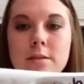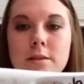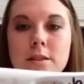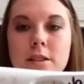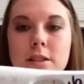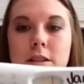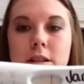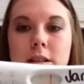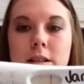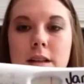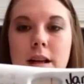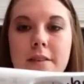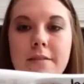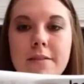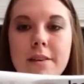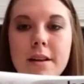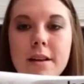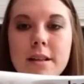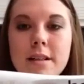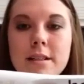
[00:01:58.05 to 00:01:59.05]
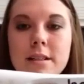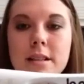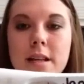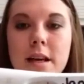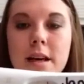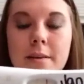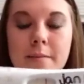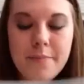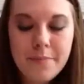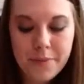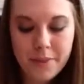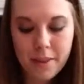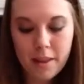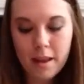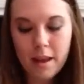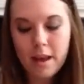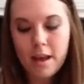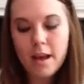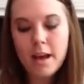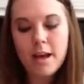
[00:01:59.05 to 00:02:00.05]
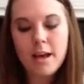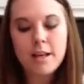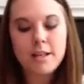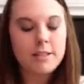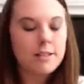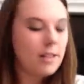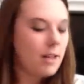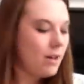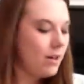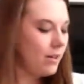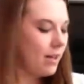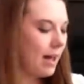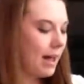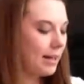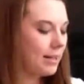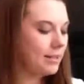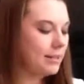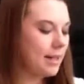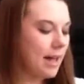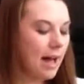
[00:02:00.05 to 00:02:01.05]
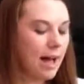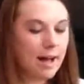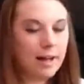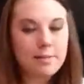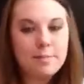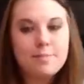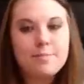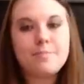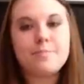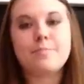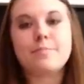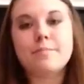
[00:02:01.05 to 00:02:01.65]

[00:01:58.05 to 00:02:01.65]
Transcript: which you can definitely see. So that is that.